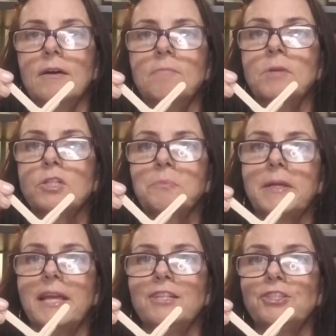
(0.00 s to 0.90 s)

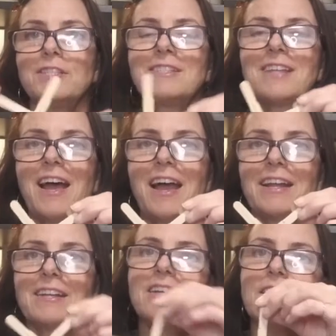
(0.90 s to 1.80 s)
multiplication
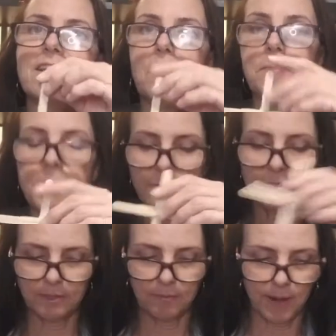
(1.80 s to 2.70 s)
sign
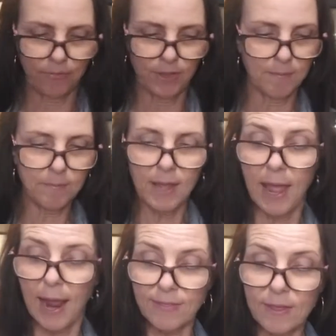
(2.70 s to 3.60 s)
appearance about them.
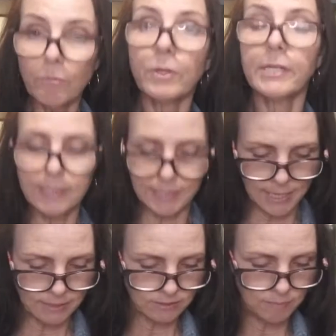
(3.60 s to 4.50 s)
And then we're going to
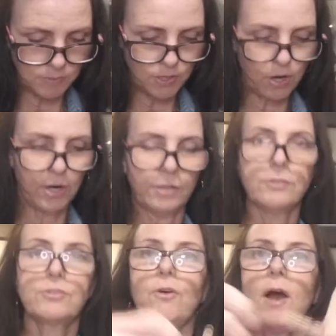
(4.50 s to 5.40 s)
take some yarn.
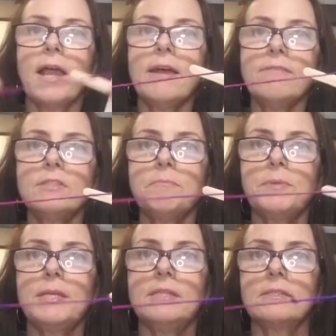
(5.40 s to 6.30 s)
So I have some
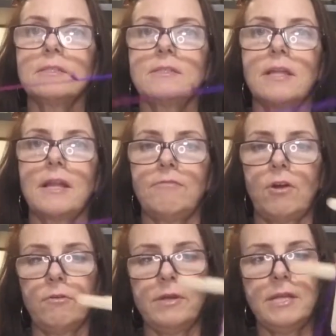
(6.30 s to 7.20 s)
pieces that I've
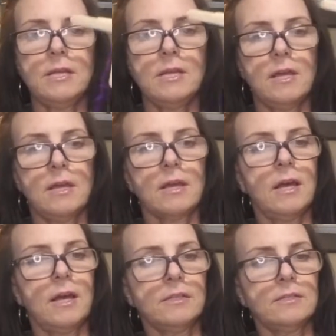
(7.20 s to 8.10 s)
already
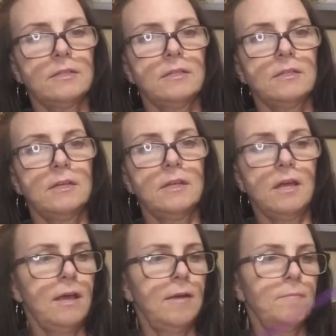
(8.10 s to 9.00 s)
cut.
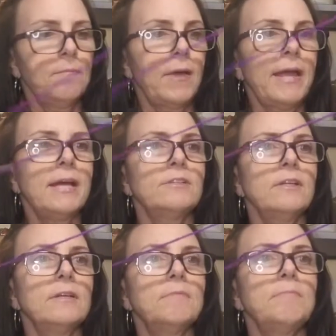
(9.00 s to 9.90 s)
I had
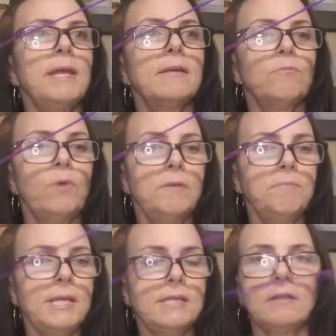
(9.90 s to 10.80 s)
to make one
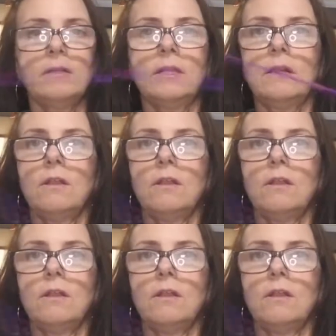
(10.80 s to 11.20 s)
piece a little